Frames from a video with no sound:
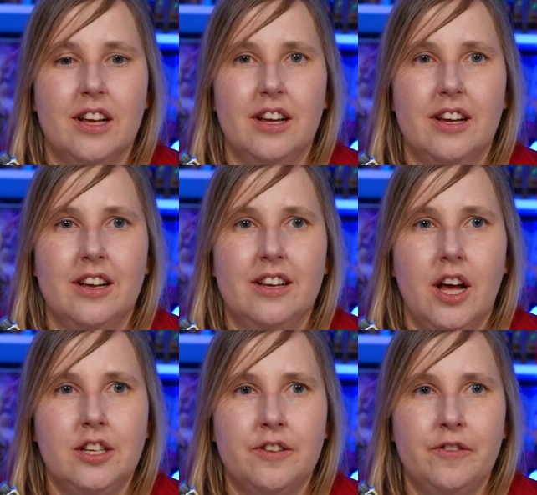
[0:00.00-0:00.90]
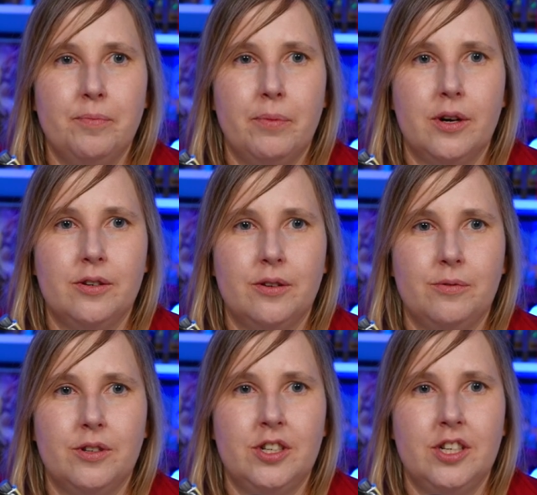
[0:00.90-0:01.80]
A different person
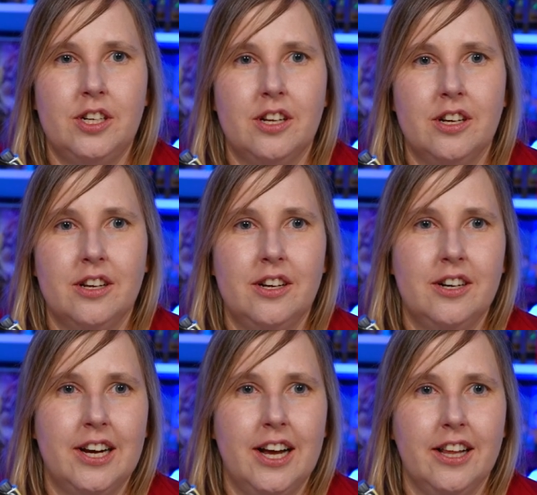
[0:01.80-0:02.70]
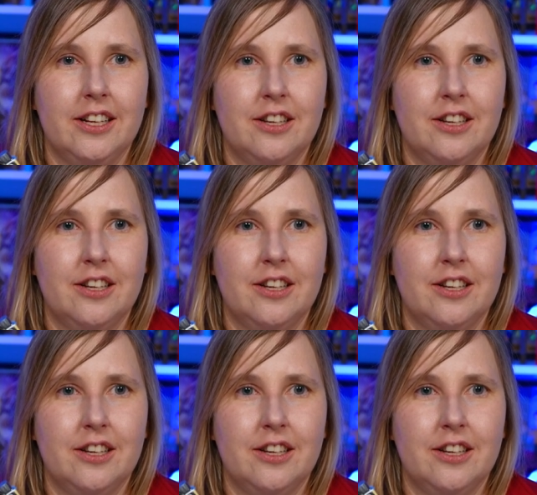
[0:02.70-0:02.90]
was Cheetah. You know how like